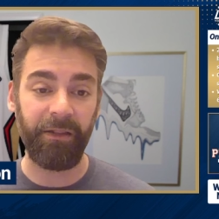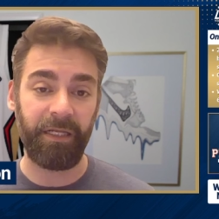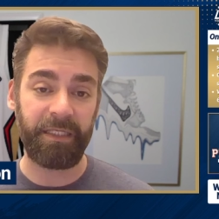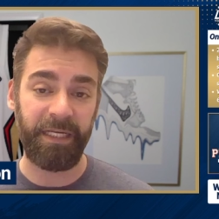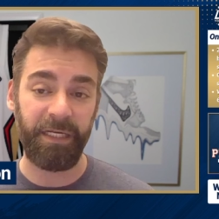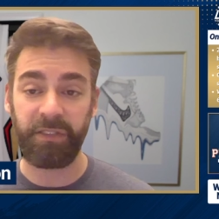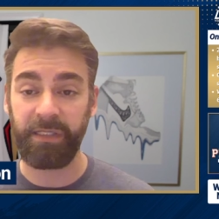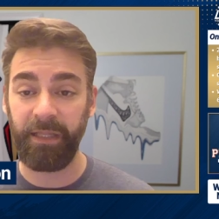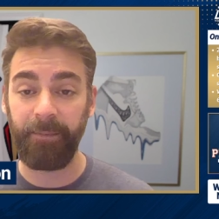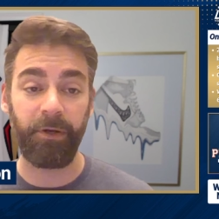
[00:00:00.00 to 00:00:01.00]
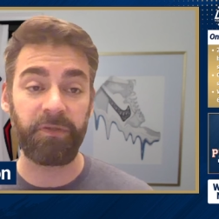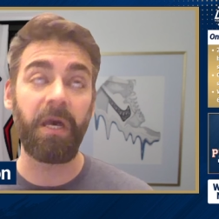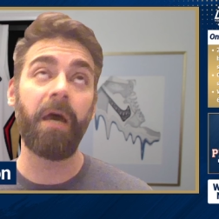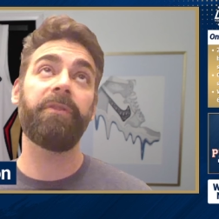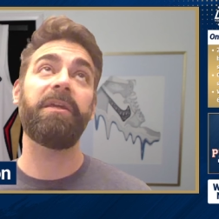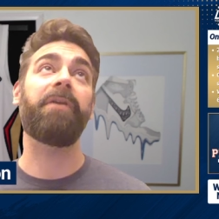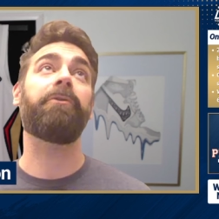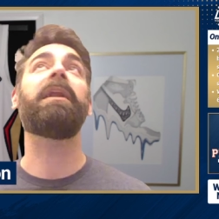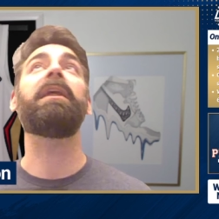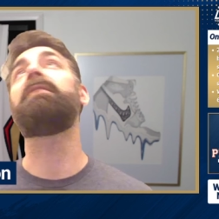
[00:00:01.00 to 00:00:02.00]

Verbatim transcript: the Los Angeles Clippers the other night,